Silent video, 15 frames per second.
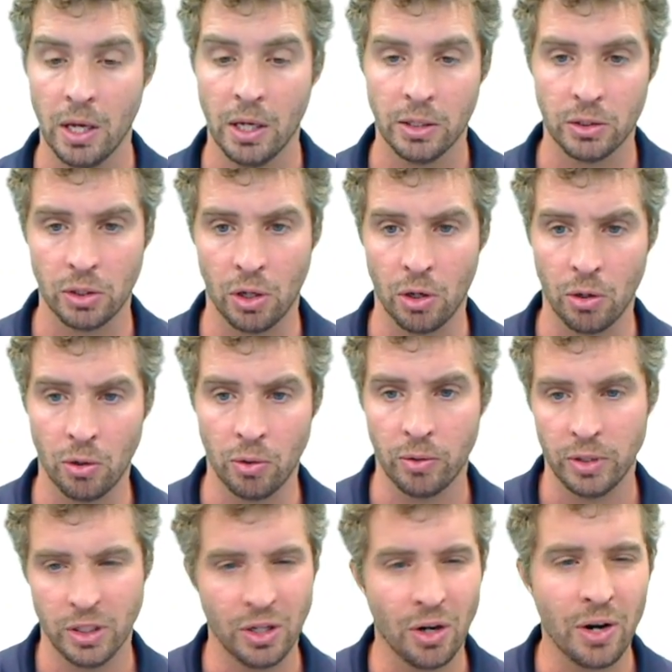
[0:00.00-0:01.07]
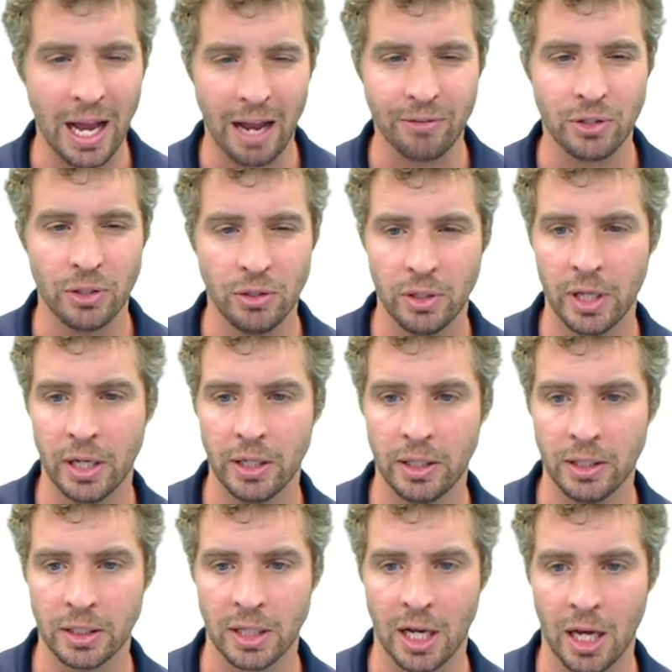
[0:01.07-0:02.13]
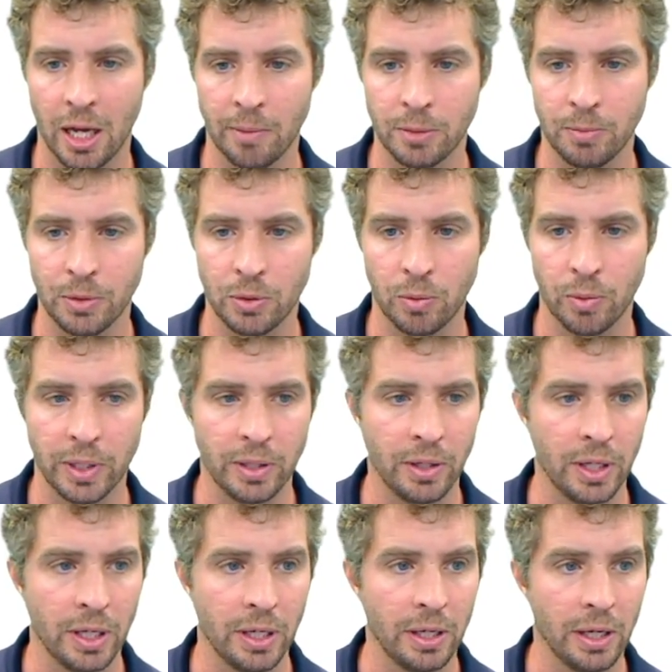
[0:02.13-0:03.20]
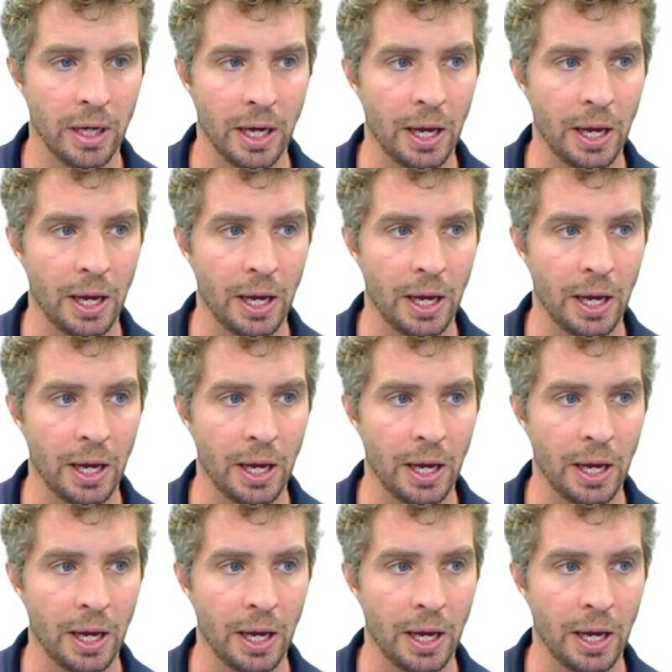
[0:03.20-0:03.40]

So you don't have to do the times between the